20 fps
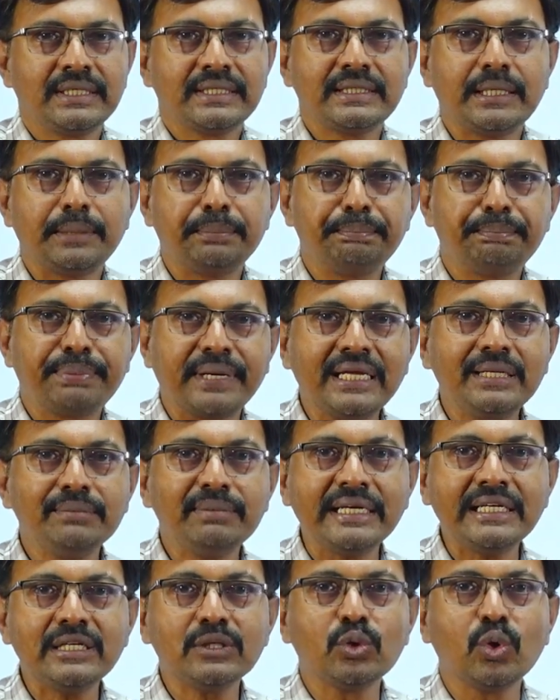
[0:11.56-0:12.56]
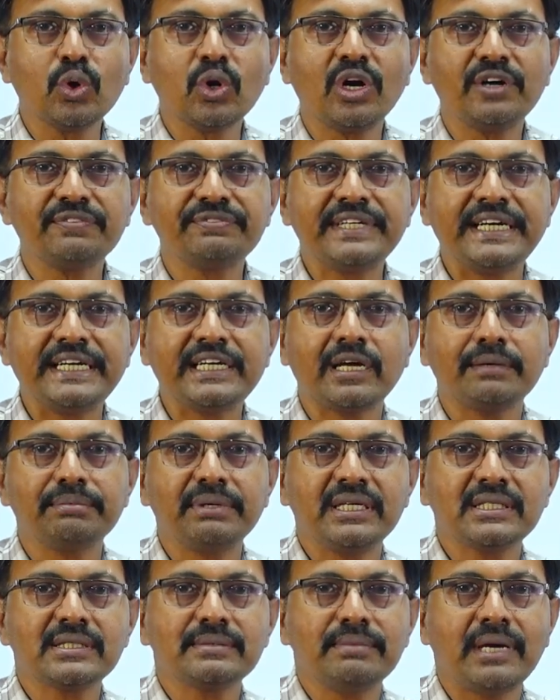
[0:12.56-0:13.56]
The primary goal of
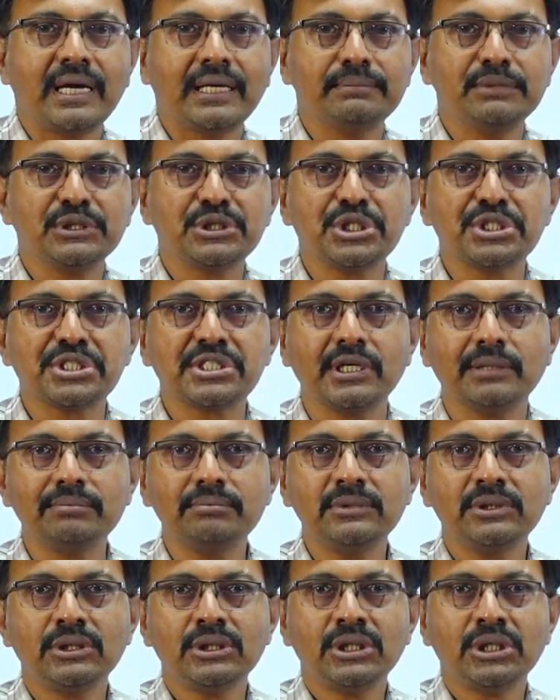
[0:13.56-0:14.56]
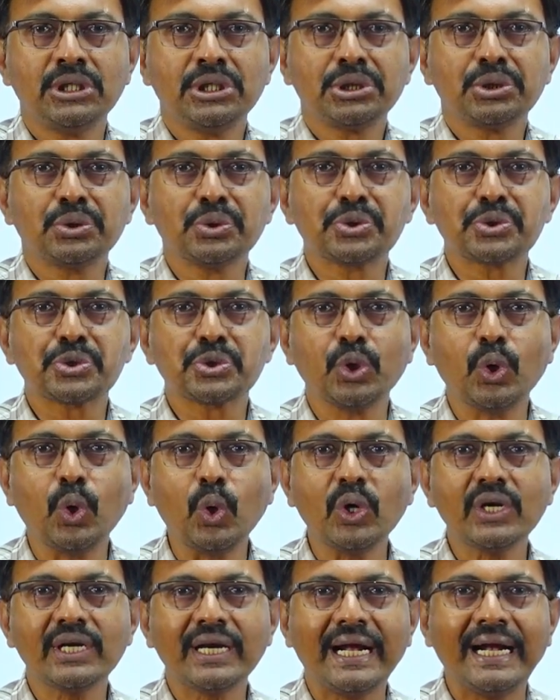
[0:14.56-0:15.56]
database management system to
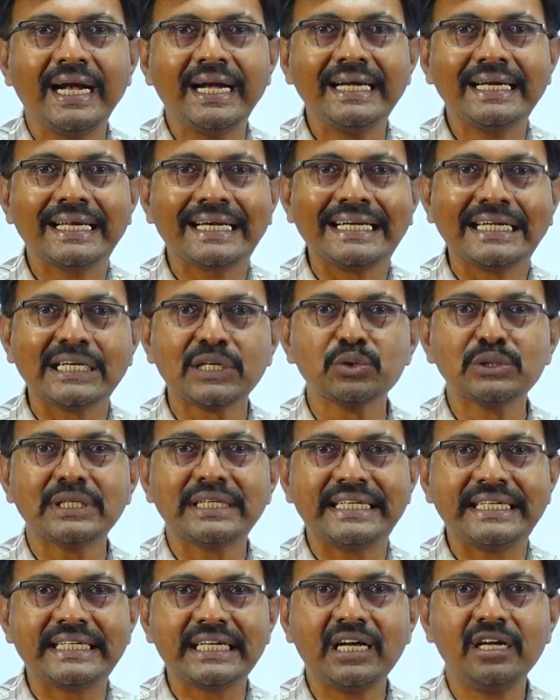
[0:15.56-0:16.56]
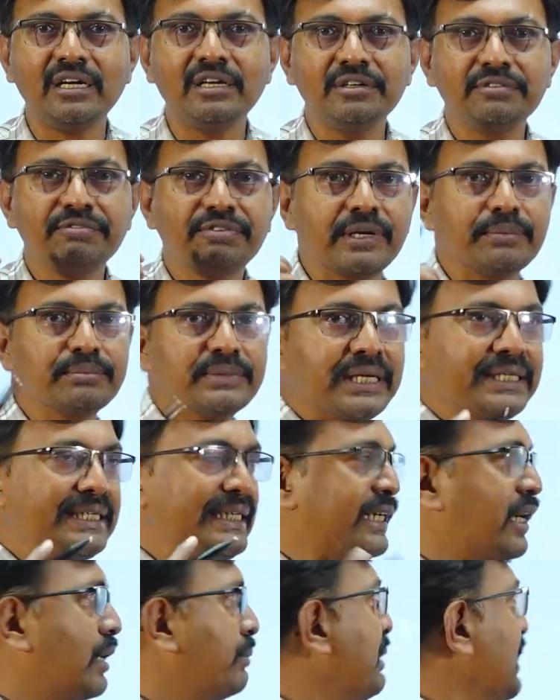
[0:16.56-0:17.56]
store and retrieve the data from the
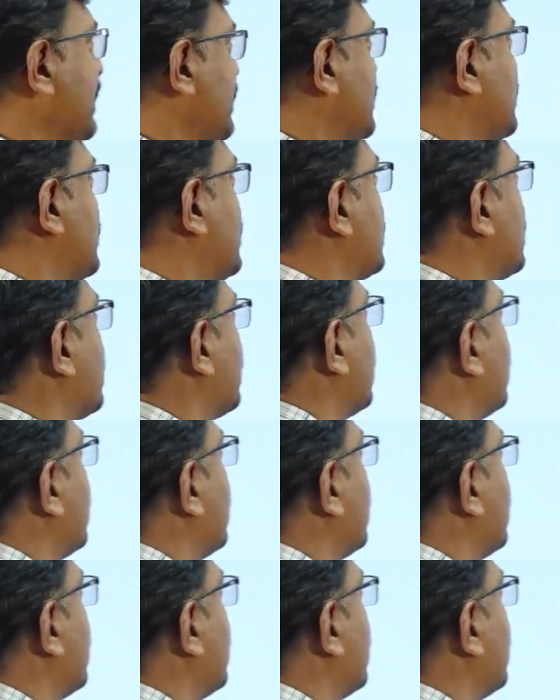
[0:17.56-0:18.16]
database.